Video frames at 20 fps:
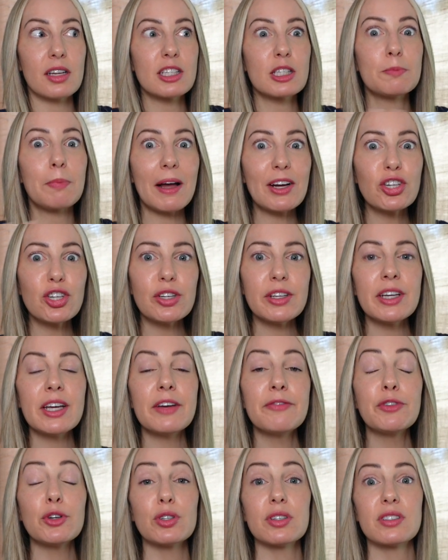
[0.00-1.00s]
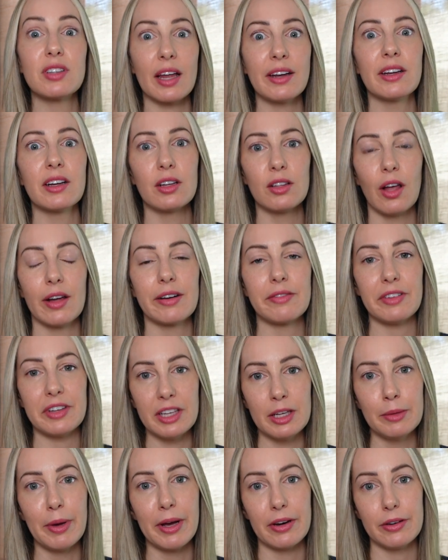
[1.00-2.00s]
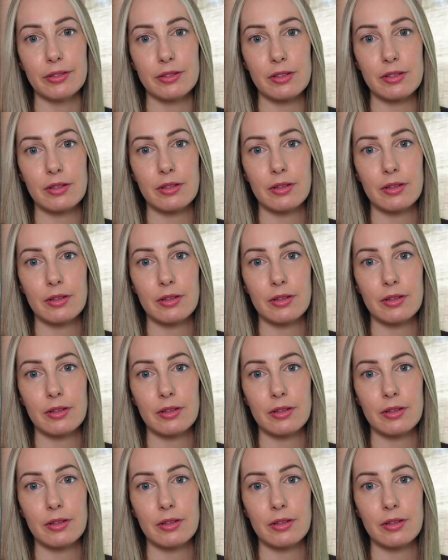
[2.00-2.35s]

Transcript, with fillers: especially if you're sending a lot of emails.